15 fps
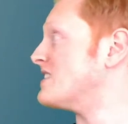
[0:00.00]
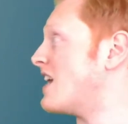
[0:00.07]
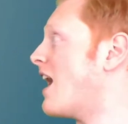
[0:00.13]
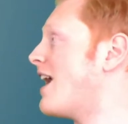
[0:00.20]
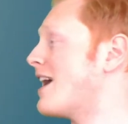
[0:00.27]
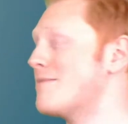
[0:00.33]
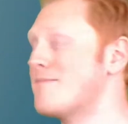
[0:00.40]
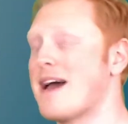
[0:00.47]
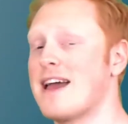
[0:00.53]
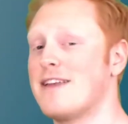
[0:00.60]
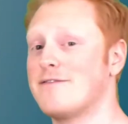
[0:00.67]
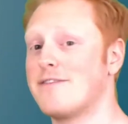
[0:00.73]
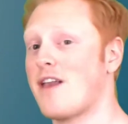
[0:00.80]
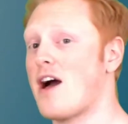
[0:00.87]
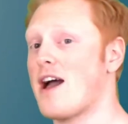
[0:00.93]
as Iron Man
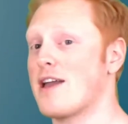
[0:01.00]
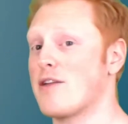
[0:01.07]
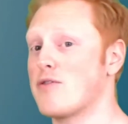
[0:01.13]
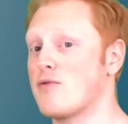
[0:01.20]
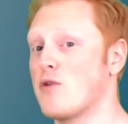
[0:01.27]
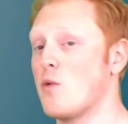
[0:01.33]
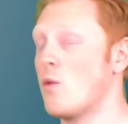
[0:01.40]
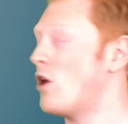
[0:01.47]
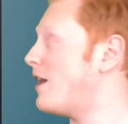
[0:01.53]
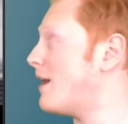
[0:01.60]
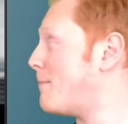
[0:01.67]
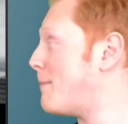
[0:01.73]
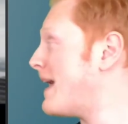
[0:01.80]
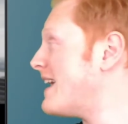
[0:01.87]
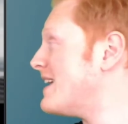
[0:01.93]
flying through what
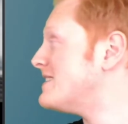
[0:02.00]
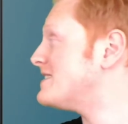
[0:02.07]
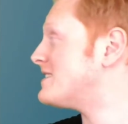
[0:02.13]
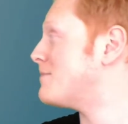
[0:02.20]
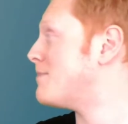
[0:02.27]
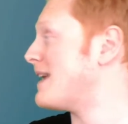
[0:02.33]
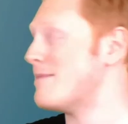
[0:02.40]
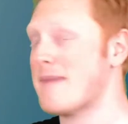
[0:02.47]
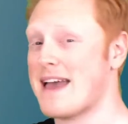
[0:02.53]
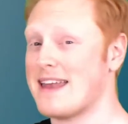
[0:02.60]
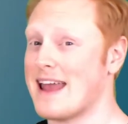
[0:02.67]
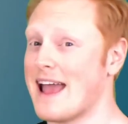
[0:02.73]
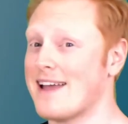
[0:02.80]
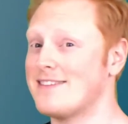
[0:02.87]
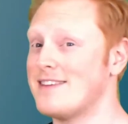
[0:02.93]
appears to be
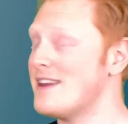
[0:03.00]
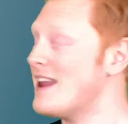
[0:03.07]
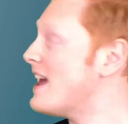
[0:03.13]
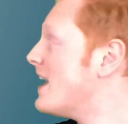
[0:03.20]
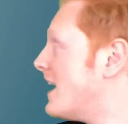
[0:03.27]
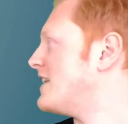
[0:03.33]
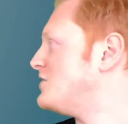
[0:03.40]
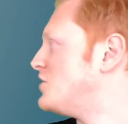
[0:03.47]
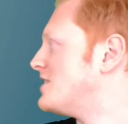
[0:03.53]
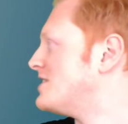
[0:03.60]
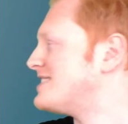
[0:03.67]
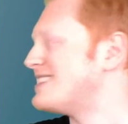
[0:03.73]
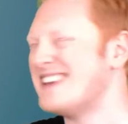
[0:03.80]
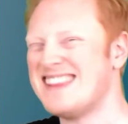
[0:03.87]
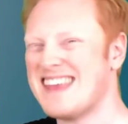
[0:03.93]
Manhattan, as you can
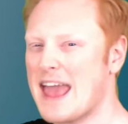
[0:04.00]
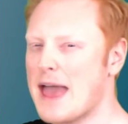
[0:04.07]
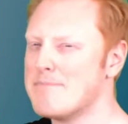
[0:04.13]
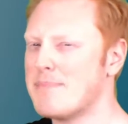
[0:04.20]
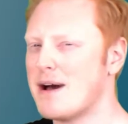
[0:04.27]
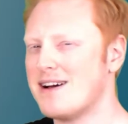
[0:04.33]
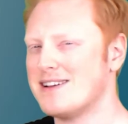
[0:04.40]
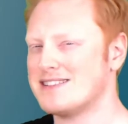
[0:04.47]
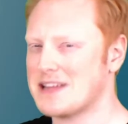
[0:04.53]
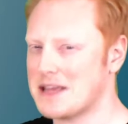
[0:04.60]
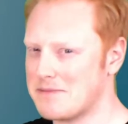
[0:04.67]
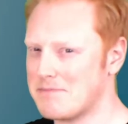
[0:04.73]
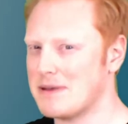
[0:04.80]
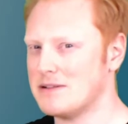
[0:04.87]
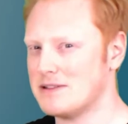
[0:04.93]
see the Empire
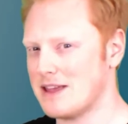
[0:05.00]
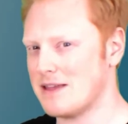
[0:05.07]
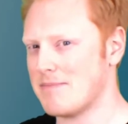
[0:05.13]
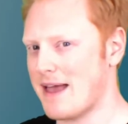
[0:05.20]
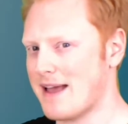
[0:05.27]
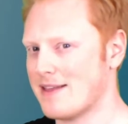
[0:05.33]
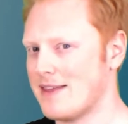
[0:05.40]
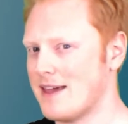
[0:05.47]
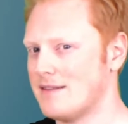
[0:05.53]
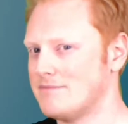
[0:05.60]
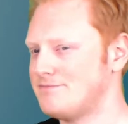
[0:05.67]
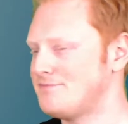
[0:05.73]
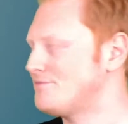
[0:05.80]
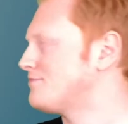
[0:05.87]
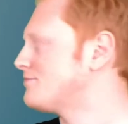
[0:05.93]
State Building back there.
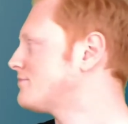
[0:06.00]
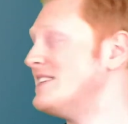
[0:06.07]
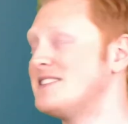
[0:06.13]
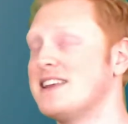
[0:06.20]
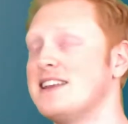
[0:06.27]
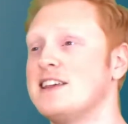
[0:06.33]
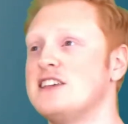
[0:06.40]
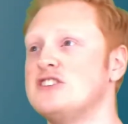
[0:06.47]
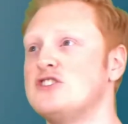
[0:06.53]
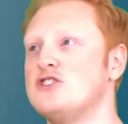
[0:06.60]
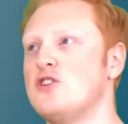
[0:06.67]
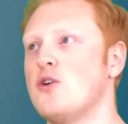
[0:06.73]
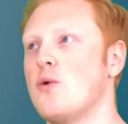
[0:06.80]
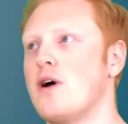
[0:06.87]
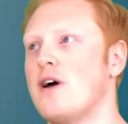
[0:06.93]
He's in his
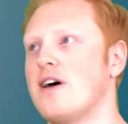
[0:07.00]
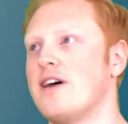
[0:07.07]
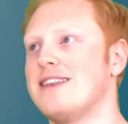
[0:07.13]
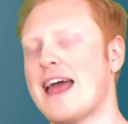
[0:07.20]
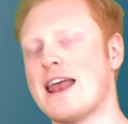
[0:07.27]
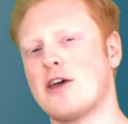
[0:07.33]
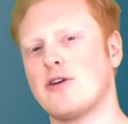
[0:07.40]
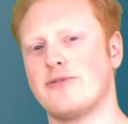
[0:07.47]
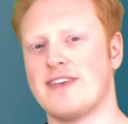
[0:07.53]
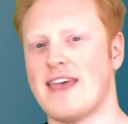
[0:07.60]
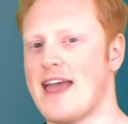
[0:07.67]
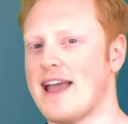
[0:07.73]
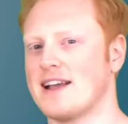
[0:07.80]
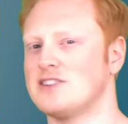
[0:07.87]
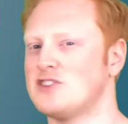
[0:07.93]
newer
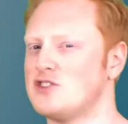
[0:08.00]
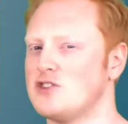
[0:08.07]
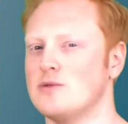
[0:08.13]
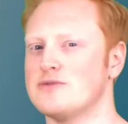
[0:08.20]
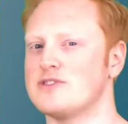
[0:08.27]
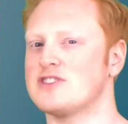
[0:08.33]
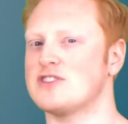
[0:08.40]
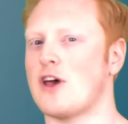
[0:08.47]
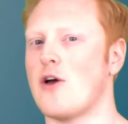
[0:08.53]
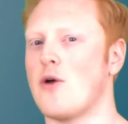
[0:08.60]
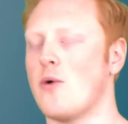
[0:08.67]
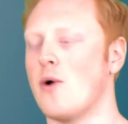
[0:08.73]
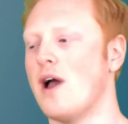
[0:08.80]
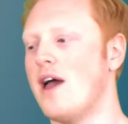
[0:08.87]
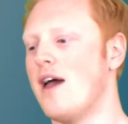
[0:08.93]
nanotech suit,
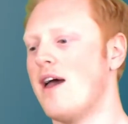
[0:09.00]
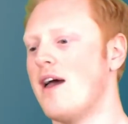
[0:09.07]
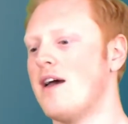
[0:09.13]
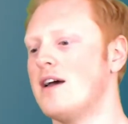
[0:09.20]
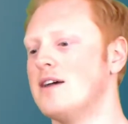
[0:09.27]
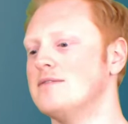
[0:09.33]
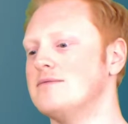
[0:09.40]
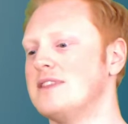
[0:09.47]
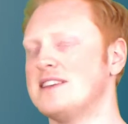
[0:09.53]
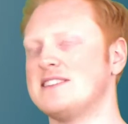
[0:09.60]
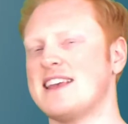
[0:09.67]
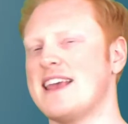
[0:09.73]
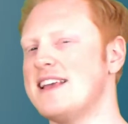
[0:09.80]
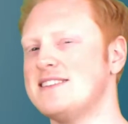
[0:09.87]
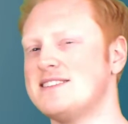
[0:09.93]
so
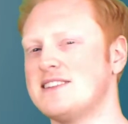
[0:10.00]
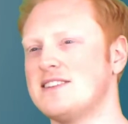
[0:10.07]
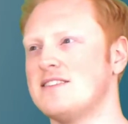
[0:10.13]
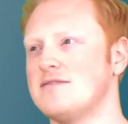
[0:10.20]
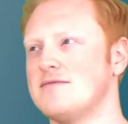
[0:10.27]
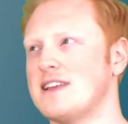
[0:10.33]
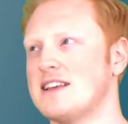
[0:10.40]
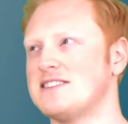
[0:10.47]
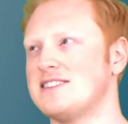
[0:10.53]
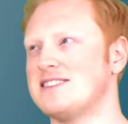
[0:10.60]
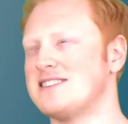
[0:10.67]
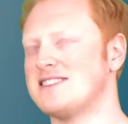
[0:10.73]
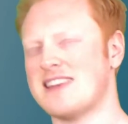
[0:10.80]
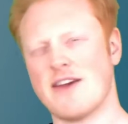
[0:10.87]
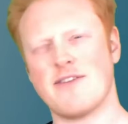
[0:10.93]
this isn't
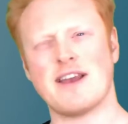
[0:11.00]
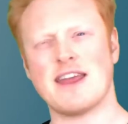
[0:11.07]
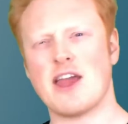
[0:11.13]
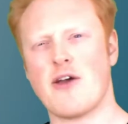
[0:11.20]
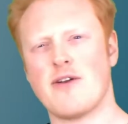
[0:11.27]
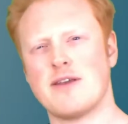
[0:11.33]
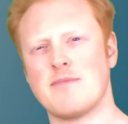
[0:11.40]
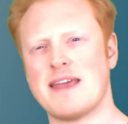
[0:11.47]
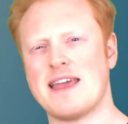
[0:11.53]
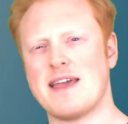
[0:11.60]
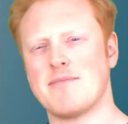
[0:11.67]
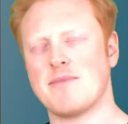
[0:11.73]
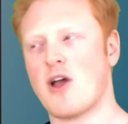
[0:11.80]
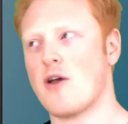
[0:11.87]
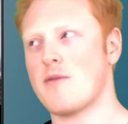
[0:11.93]
necessarily going to be
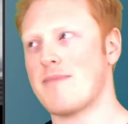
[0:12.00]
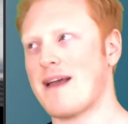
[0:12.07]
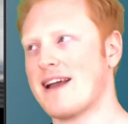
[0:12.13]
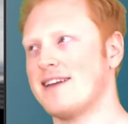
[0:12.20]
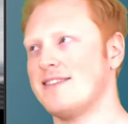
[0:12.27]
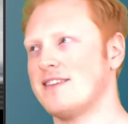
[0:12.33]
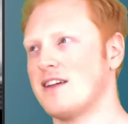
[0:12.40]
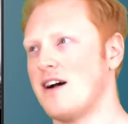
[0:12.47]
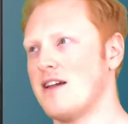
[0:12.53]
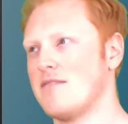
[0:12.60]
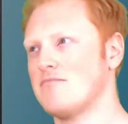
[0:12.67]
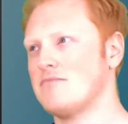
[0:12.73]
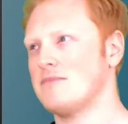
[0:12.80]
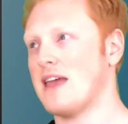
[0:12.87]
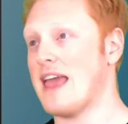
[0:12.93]
him going back in time.
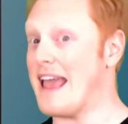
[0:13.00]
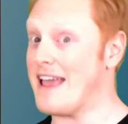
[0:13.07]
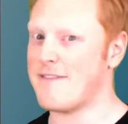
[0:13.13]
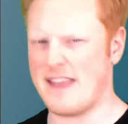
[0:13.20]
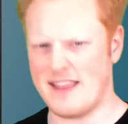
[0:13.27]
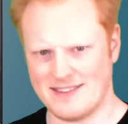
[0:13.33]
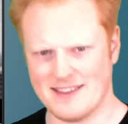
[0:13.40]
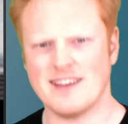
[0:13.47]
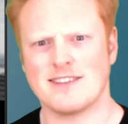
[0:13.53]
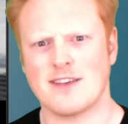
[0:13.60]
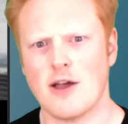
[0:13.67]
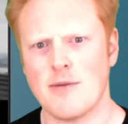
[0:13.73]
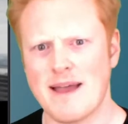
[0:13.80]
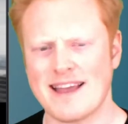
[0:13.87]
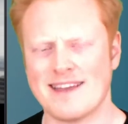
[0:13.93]
If he does
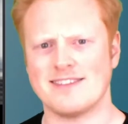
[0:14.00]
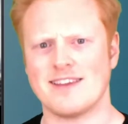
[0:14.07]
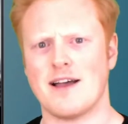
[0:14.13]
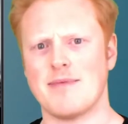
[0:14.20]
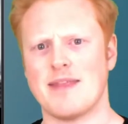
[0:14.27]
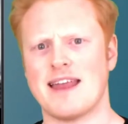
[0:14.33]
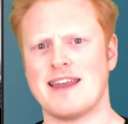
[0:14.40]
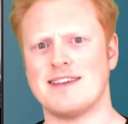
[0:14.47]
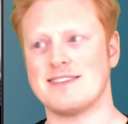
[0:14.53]
go back in time, that